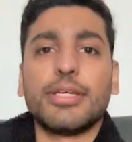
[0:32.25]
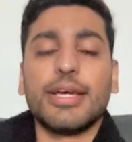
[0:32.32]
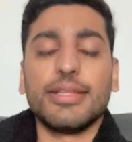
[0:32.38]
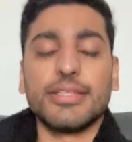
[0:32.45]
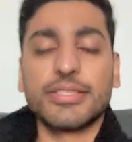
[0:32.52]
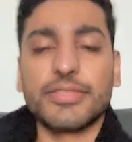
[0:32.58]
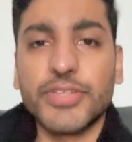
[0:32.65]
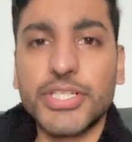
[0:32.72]
In
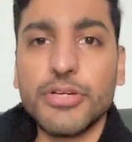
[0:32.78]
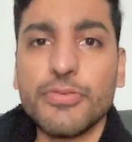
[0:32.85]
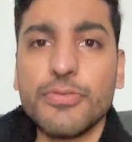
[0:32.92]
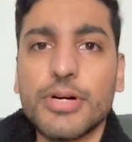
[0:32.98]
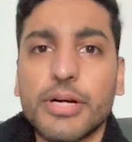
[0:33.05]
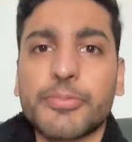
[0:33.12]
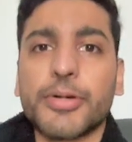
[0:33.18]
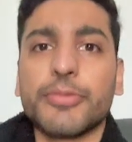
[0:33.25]
this video,
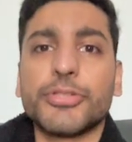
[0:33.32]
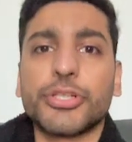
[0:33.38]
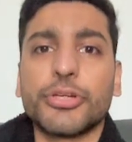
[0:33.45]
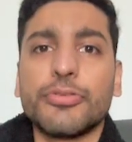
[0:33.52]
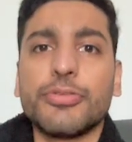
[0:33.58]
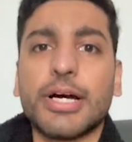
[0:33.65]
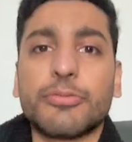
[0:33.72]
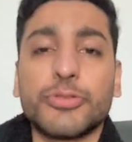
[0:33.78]
I'm going to show
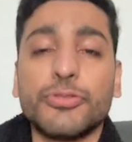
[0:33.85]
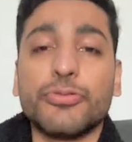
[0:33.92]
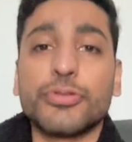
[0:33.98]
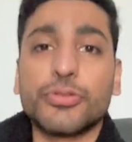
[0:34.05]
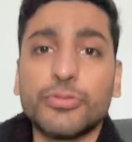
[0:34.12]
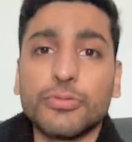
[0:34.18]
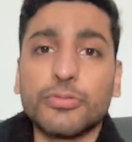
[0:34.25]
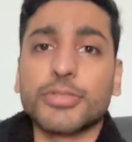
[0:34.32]
you how to use
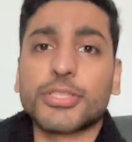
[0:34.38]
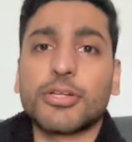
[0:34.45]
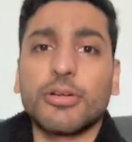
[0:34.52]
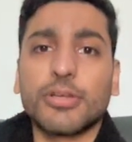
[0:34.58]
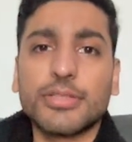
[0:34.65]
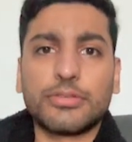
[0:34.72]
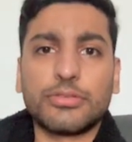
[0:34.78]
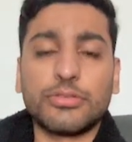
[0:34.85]
Google
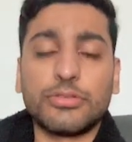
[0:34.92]
Scholar